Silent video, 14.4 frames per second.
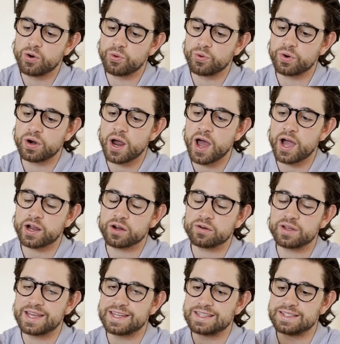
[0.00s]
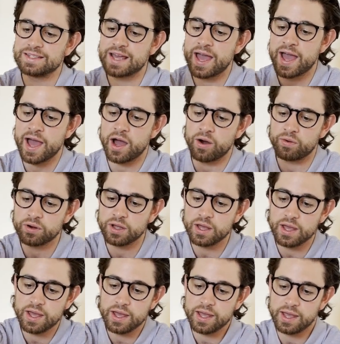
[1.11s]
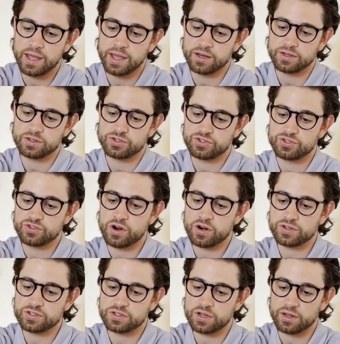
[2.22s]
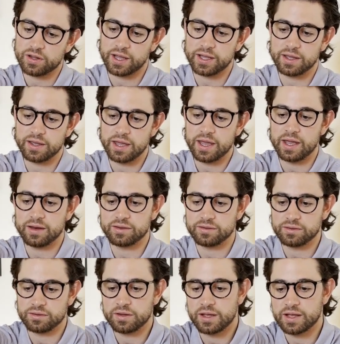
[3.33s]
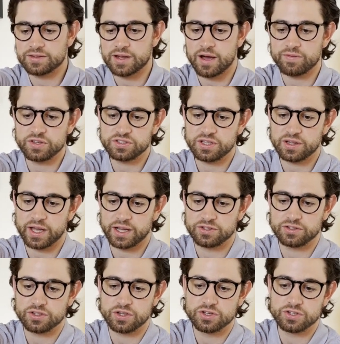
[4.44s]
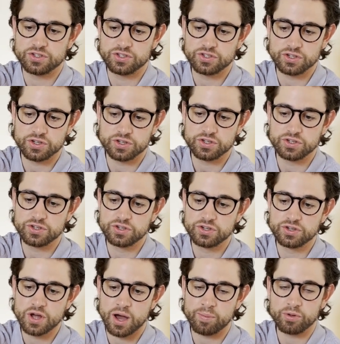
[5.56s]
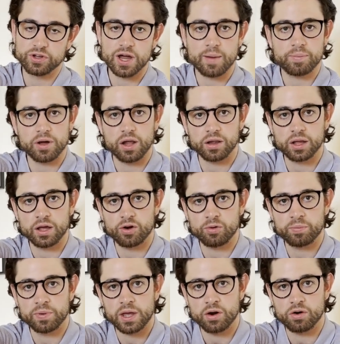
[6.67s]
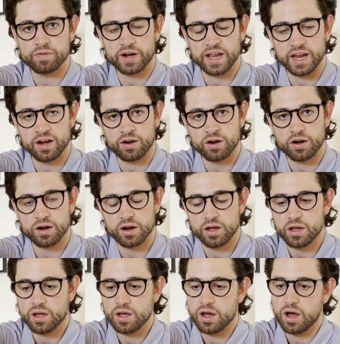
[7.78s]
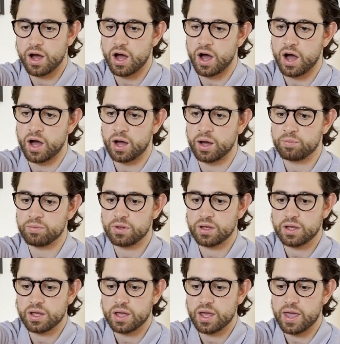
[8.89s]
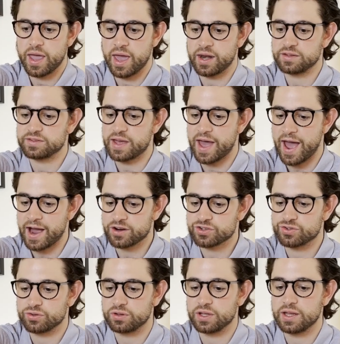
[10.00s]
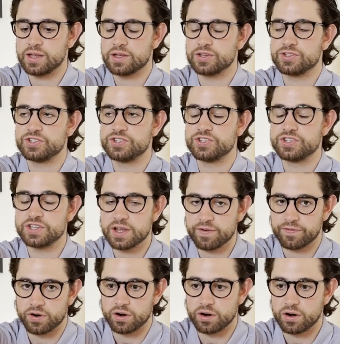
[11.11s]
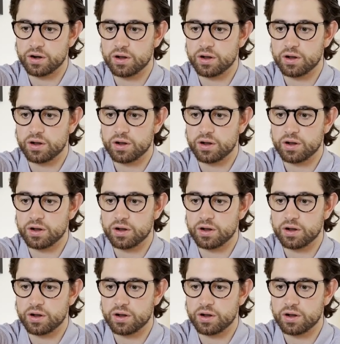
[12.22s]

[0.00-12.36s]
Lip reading: rocker it down, it starts to like, it's obviously like doubled up a little bit over here. And it's actually stiffer.